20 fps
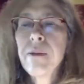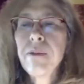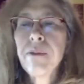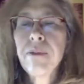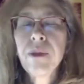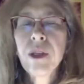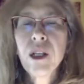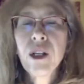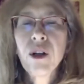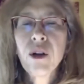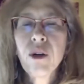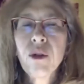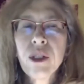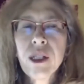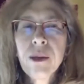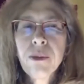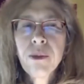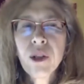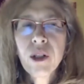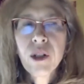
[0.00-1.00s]
you know,
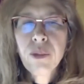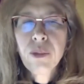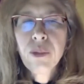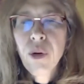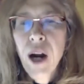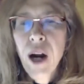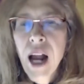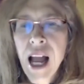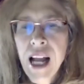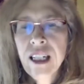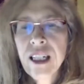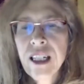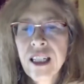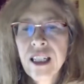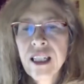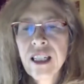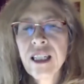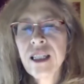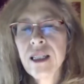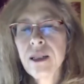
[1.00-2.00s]
similar
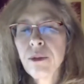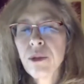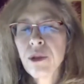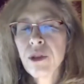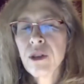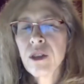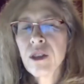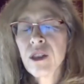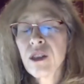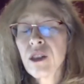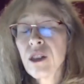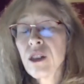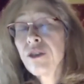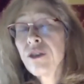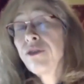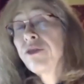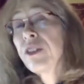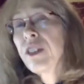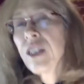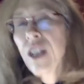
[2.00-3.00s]
practices, similar
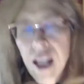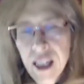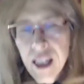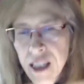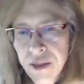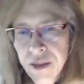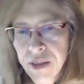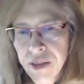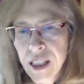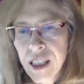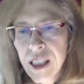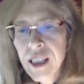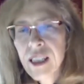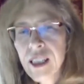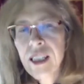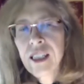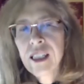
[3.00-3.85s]
philosophies?